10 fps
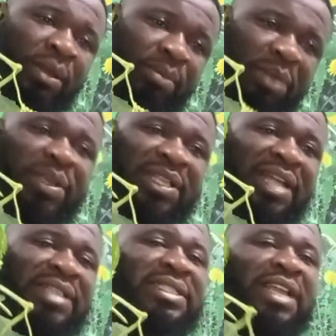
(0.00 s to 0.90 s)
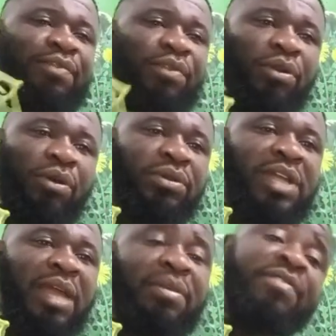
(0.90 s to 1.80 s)
Maybe it has stayed for a long
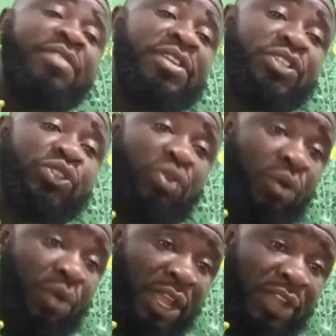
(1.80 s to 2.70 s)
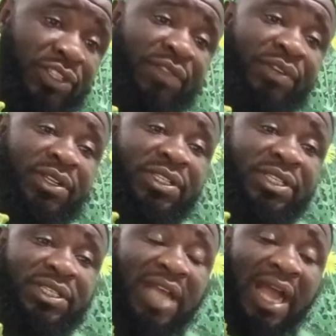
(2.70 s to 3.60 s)
time. Even it is old age, even it
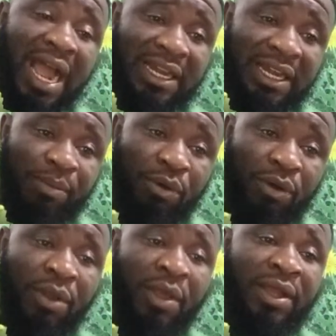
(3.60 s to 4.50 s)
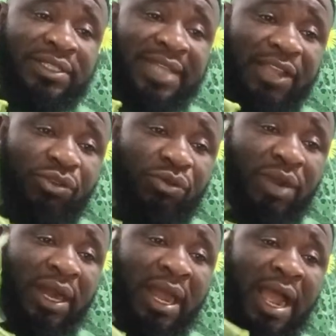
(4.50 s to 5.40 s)
is hard labor. Thank you,
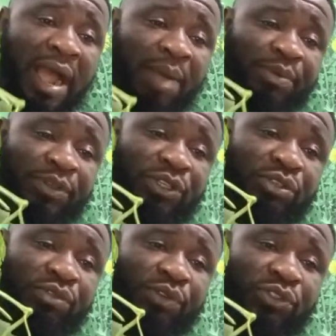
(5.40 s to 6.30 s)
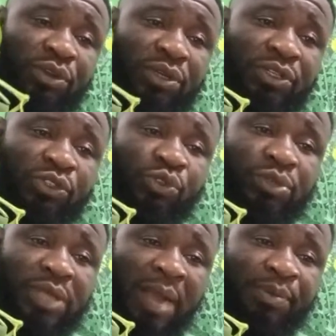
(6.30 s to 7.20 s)
Nana. I appreciate you for joining.
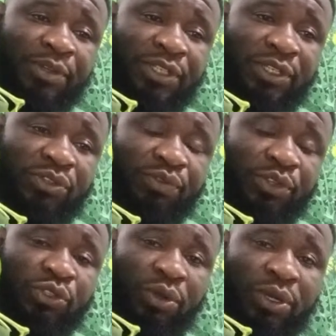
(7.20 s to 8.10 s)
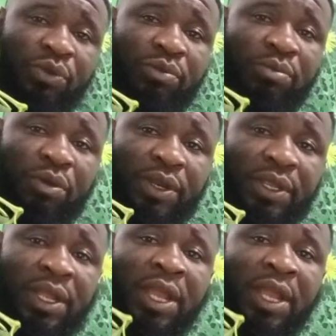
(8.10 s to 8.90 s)
Jude, I appreciate you for joining. Good morning.